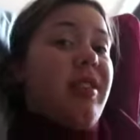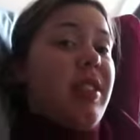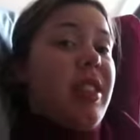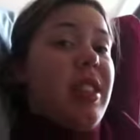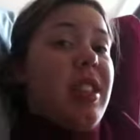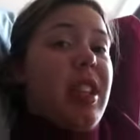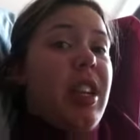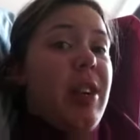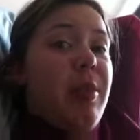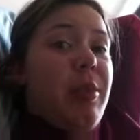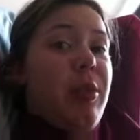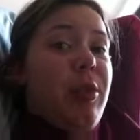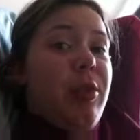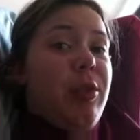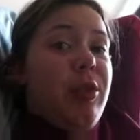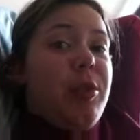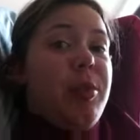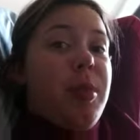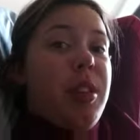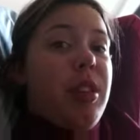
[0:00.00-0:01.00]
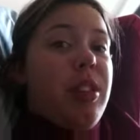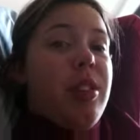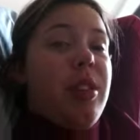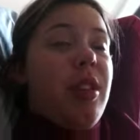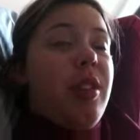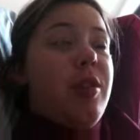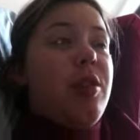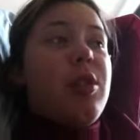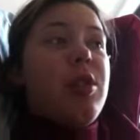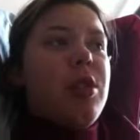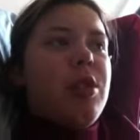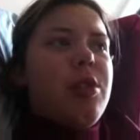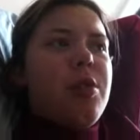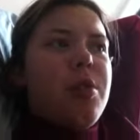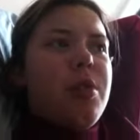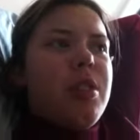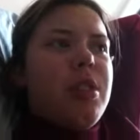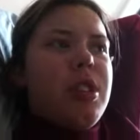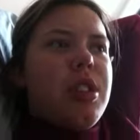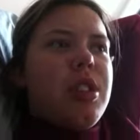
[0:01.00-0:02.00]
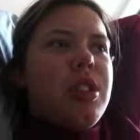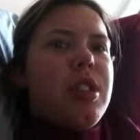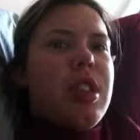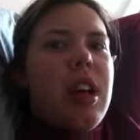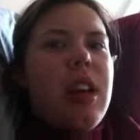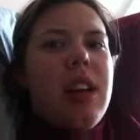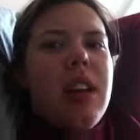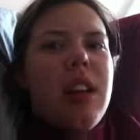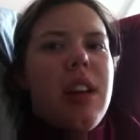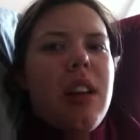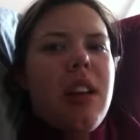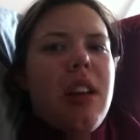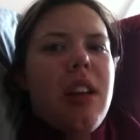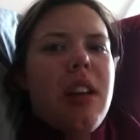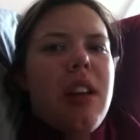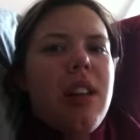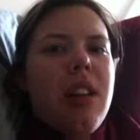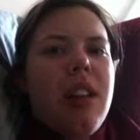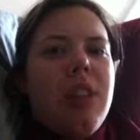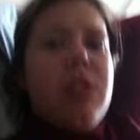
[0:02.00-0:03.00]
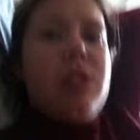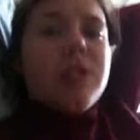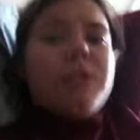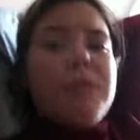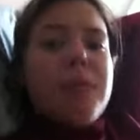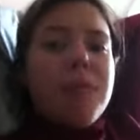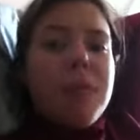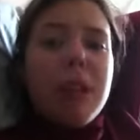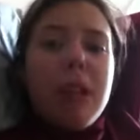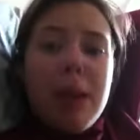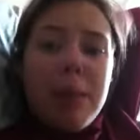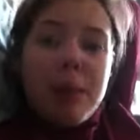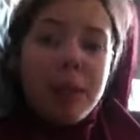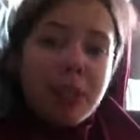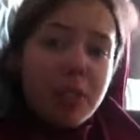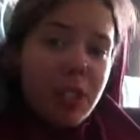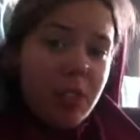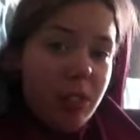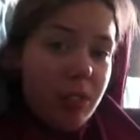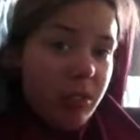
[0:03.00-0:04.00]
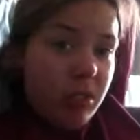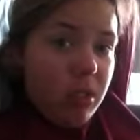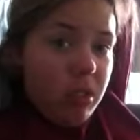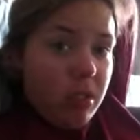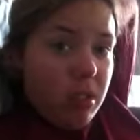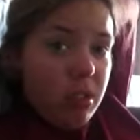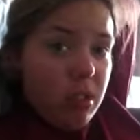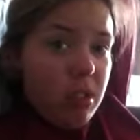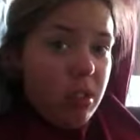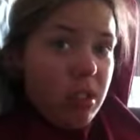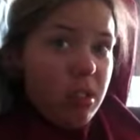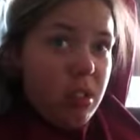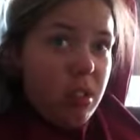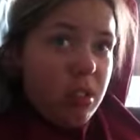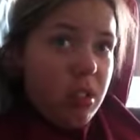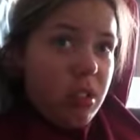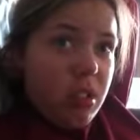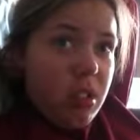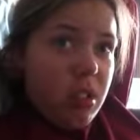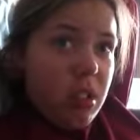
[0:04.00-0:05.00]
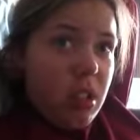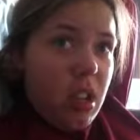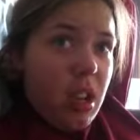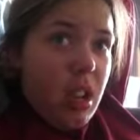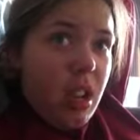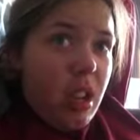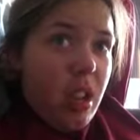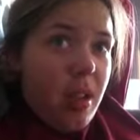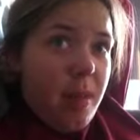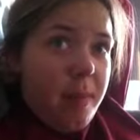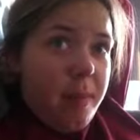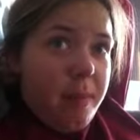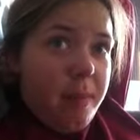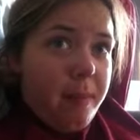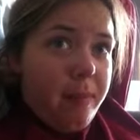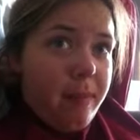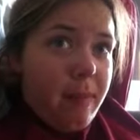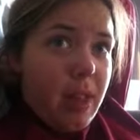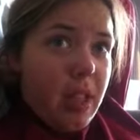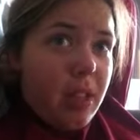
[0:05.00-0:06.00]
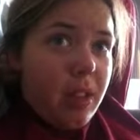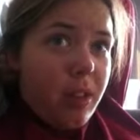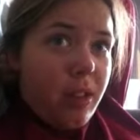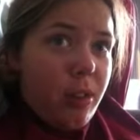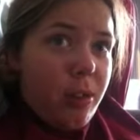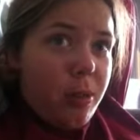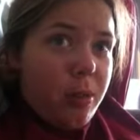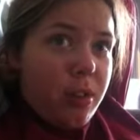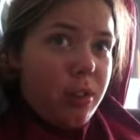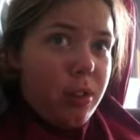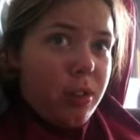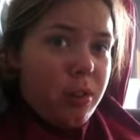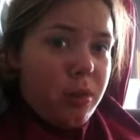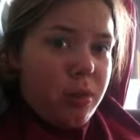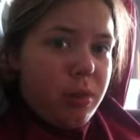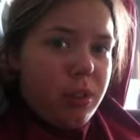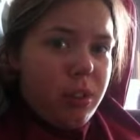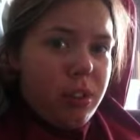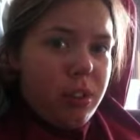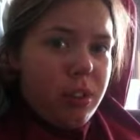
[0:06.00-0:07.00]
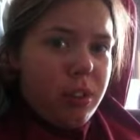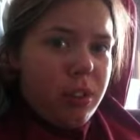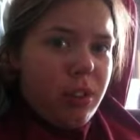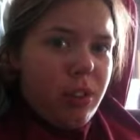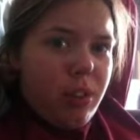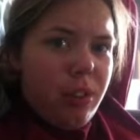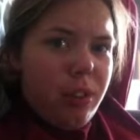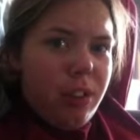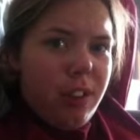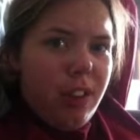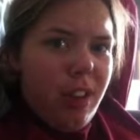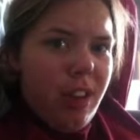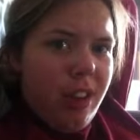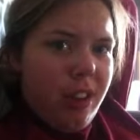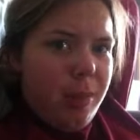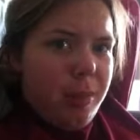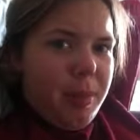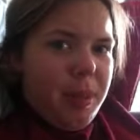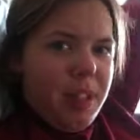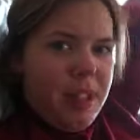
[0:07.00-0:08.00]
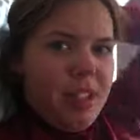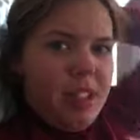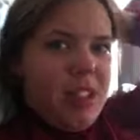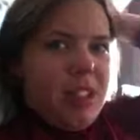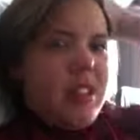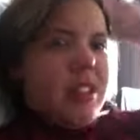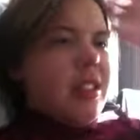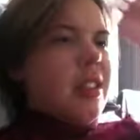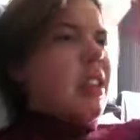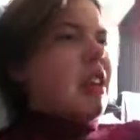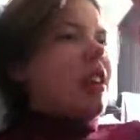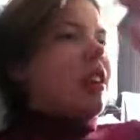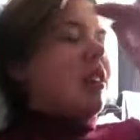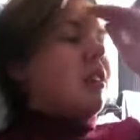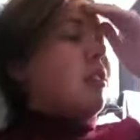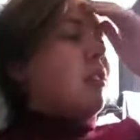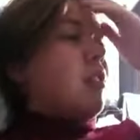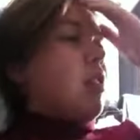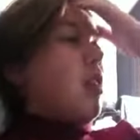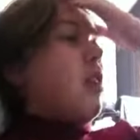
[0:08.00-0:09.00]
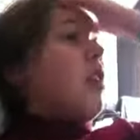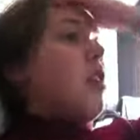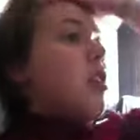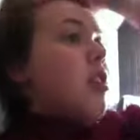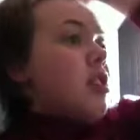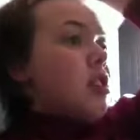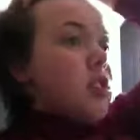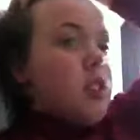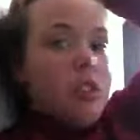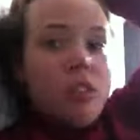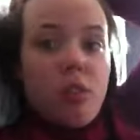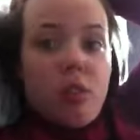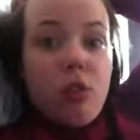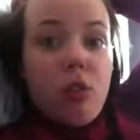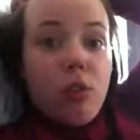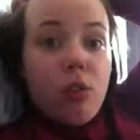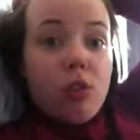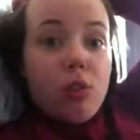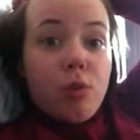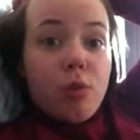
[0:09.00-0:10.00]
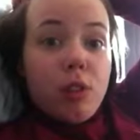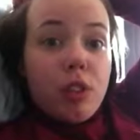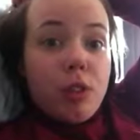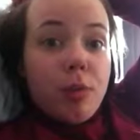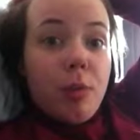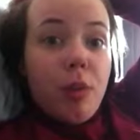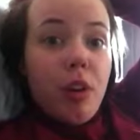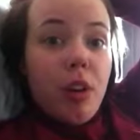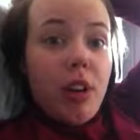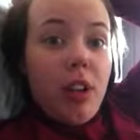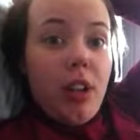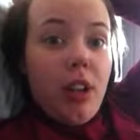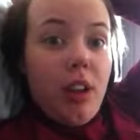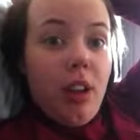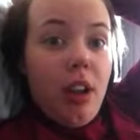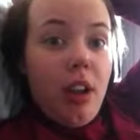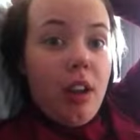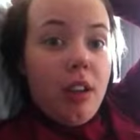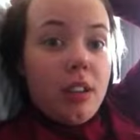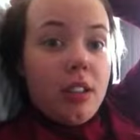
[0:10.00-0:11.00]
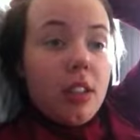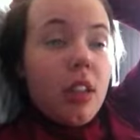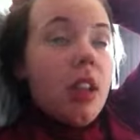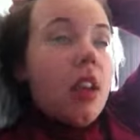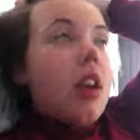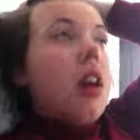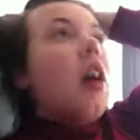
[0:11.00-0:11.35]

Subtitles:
of the Time Lords, because I've just watched those three episodes, and don't want to watch Stolen Earth, because then, Torchwood, spoiler alert,